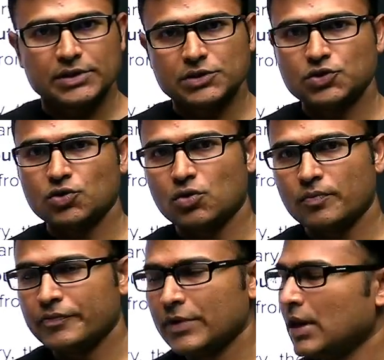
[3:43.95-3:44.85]

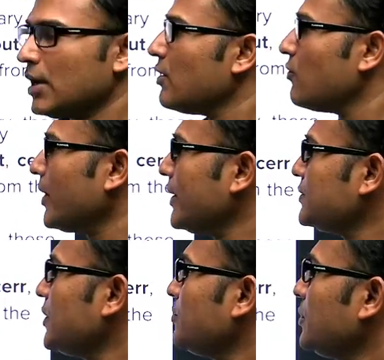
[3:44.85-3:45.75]
So for
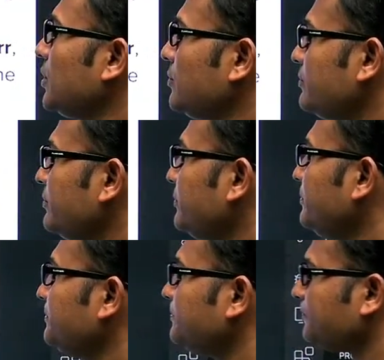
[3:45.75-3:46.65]
example,
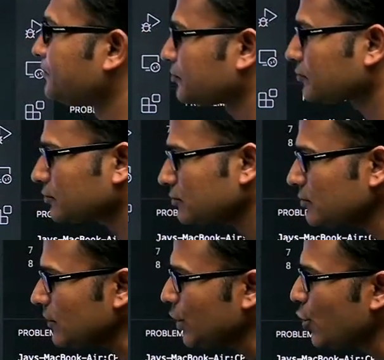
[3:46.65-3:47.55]

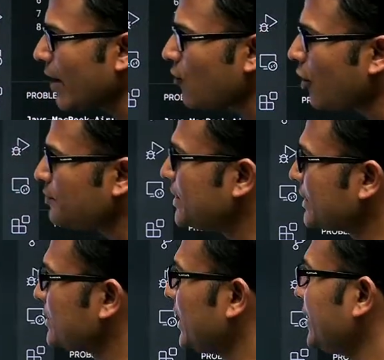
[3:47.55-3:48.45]
you have
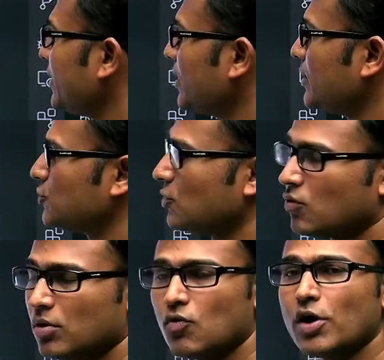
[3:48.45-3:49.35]
objects like
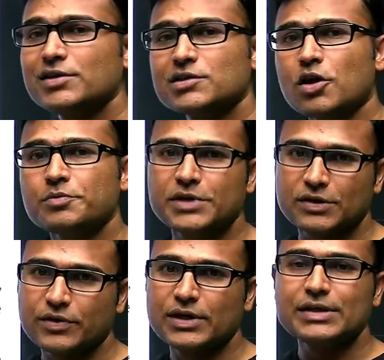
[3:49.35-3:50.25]
so what is an object?
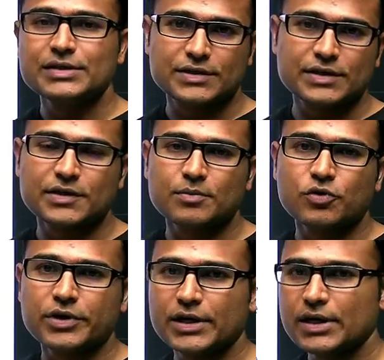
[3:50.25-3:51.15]
We didn't discuss
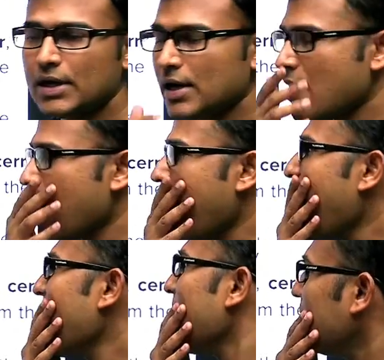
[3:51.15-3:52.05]
about it.
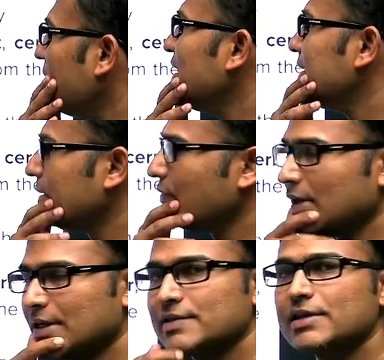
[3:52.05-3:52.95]
We'll
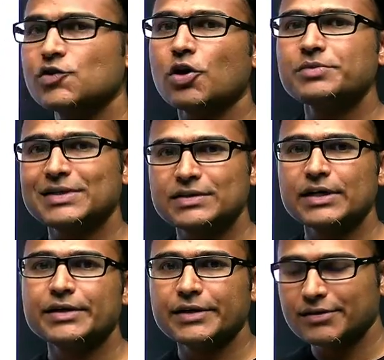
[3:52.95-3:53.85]
discuss objects
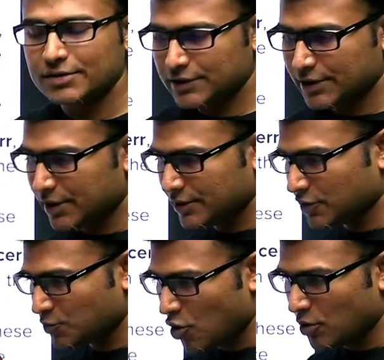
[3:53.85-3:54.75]
later. See, there is a
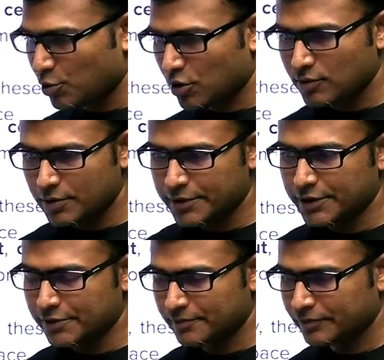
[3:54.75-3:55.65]
small problem here.